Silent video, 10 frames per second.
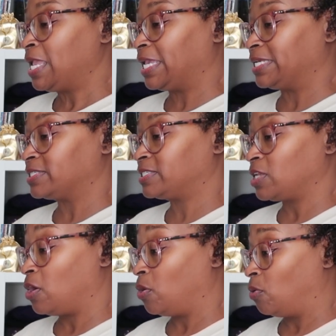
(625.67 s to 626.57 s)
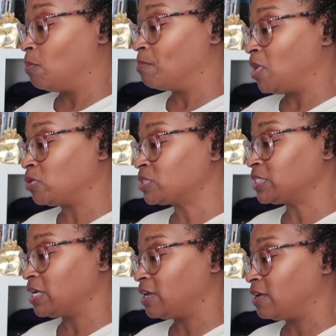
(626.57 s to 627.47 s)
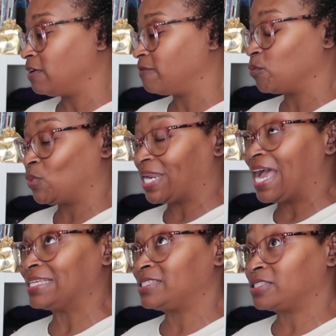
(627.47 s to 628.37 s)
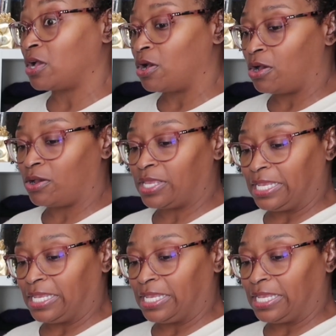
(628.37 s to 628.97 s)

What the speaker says: And so most of what I saw